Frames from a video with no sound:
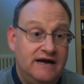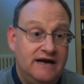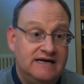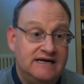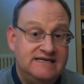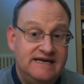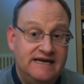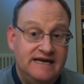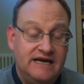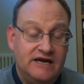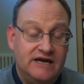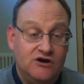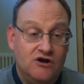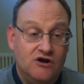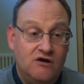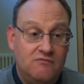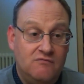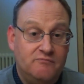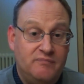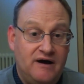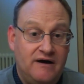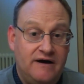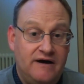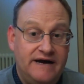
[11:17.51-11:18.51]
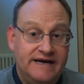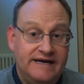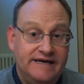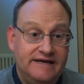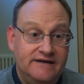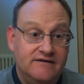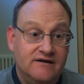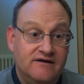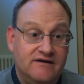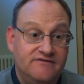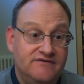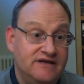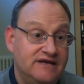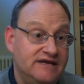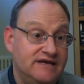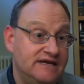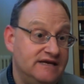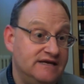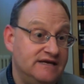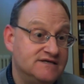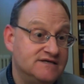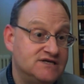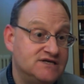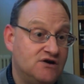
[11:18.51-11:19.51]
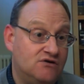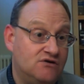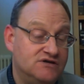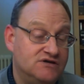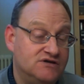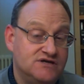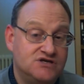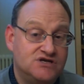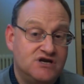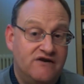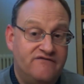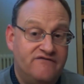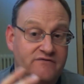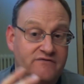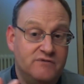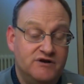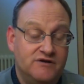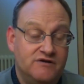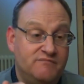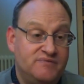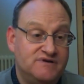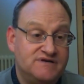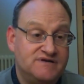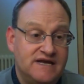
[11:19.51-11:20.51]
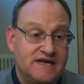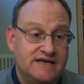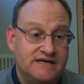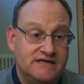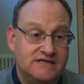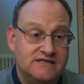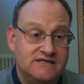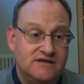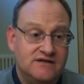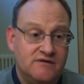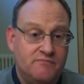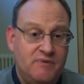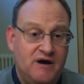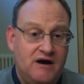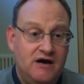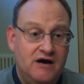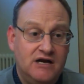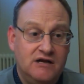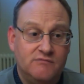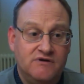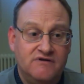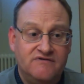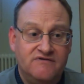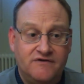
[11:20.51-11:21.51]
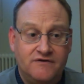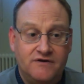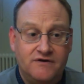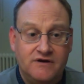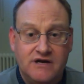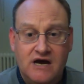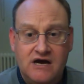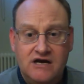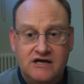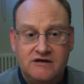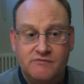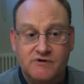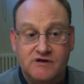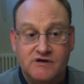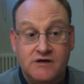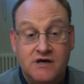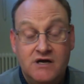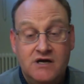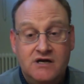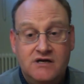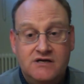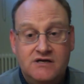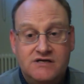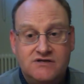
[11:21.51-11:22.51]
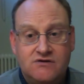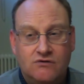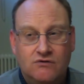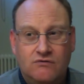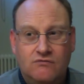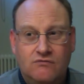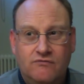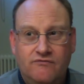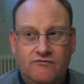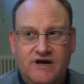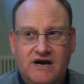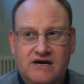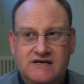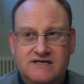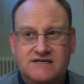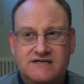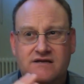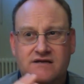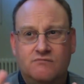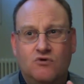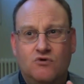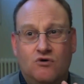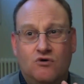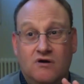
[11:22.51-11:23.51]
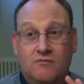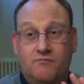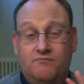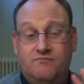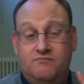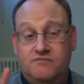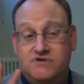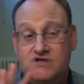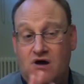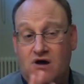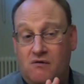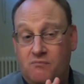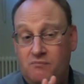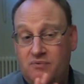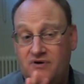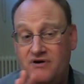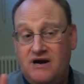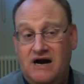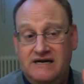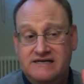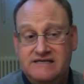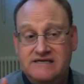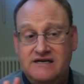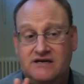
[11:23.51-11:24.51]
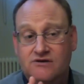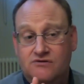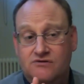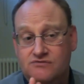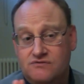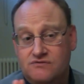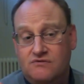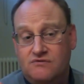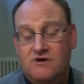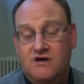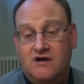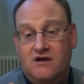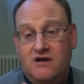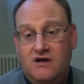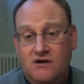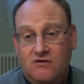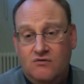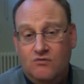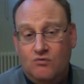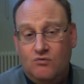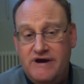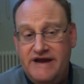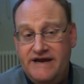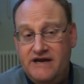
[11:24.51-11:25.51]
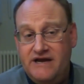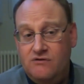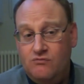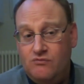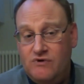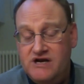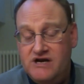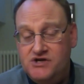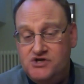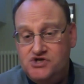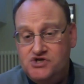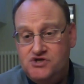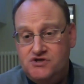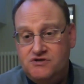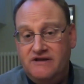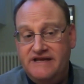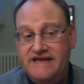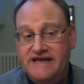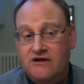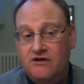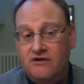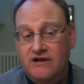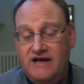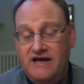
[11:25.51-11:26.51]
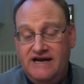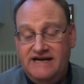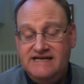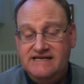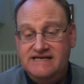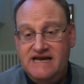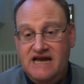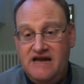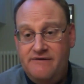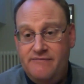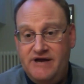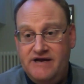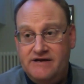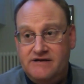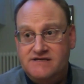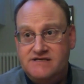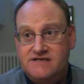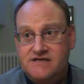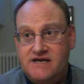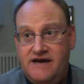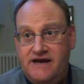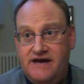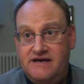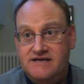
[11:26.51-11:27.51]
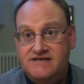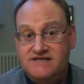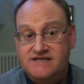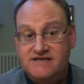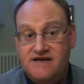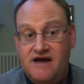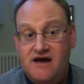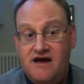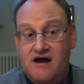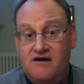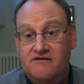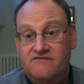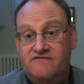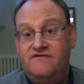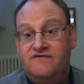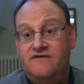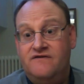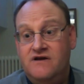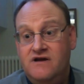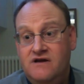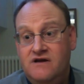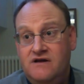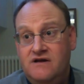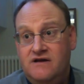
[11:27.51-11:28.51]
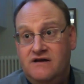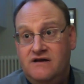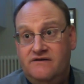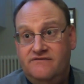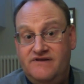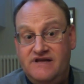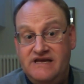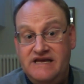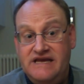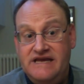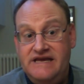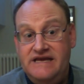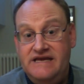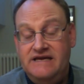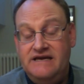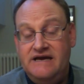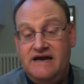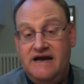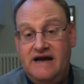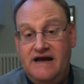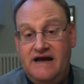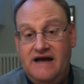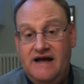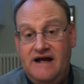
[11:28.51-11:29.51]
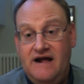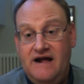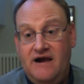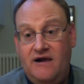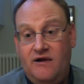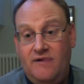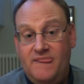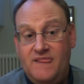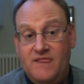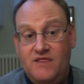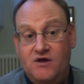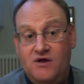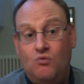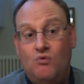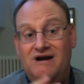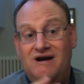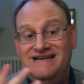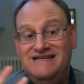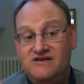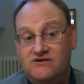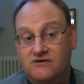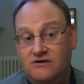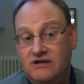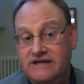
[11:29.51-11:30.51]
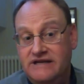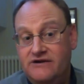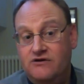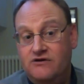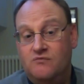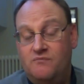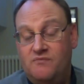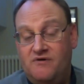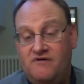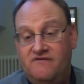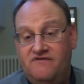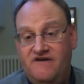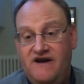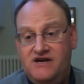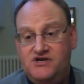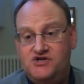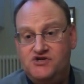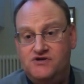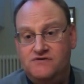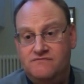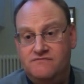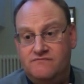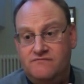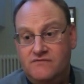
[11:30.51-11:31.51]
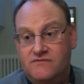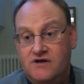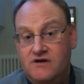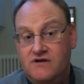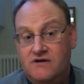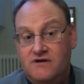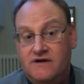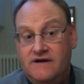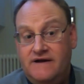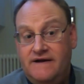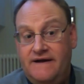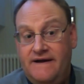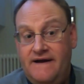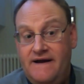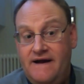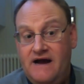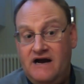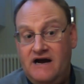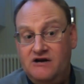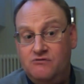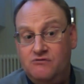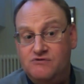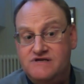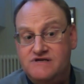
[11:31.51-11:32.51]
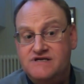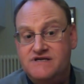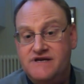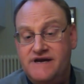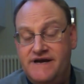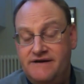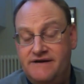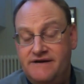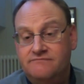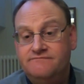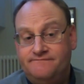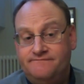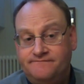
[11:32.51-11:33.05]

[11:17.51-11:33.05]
taken up by the Scottish government and presented to the Parliament for enactment. So that's the more sort of practical way in which legal academics serve the wider legal profession, I would say.